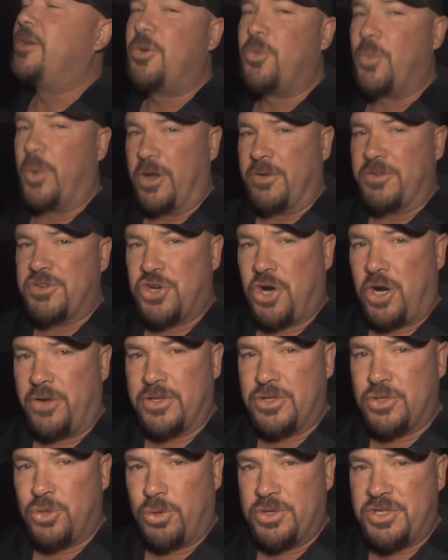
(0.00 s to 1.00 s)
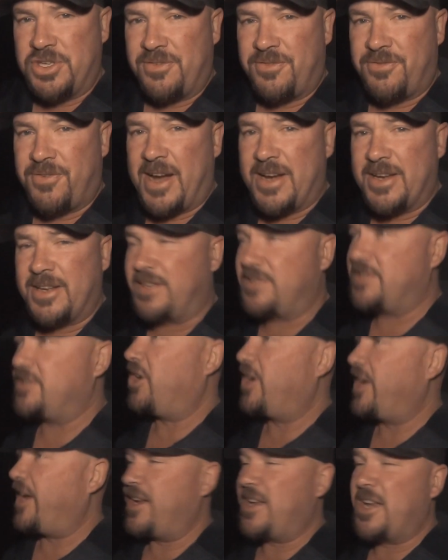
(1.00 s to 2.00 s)
when I was shining the torch in front, and they said,
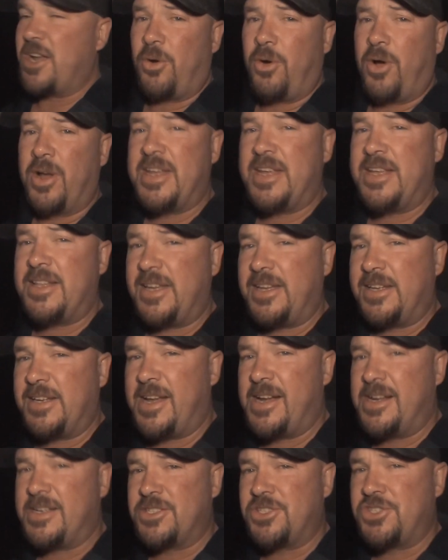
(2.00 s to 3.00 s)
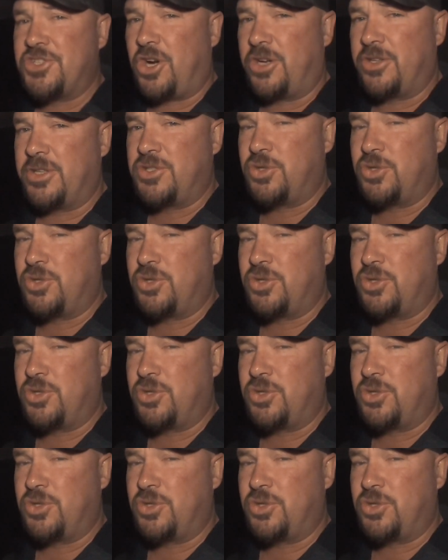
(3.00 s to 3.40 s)
I had no idea that you needed to shine the